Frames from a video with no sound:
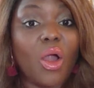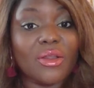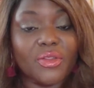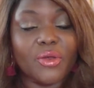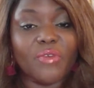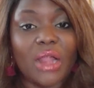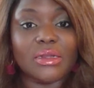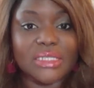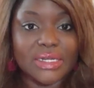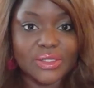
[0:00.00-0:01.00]
of the
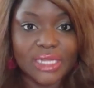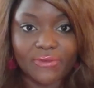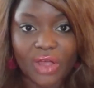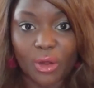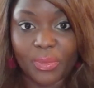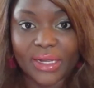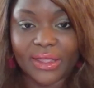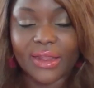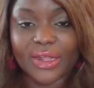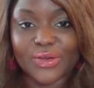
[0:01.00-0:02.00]
volunteers that have helped me to
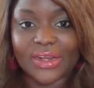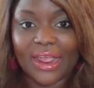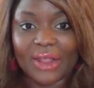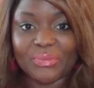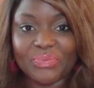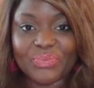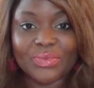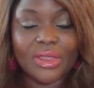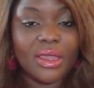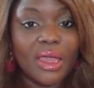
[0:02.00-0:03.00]
get here today.
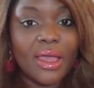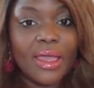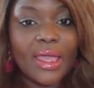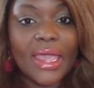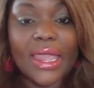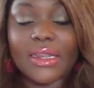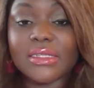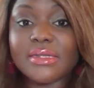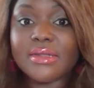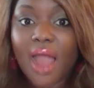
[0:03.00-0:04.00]
It
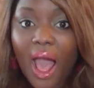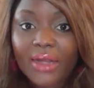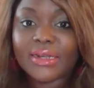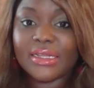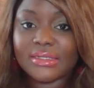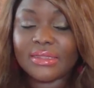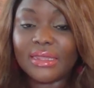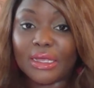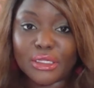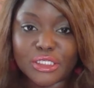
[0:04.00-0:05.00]
is not an easy
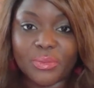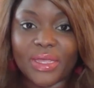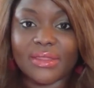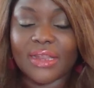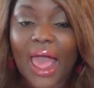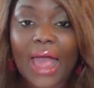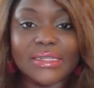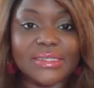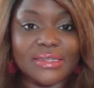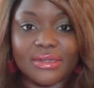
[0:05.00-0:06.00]
thing to be the
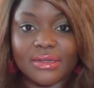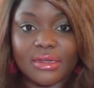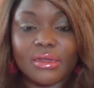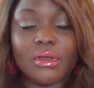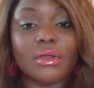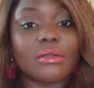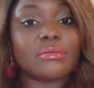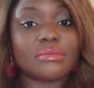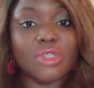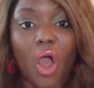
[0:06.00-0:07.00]
last
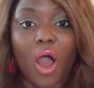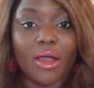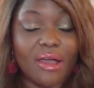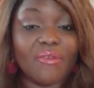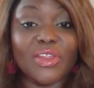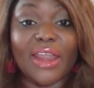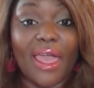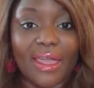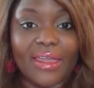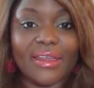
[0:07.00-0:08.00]
talk of the
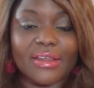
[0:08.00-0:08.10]
day,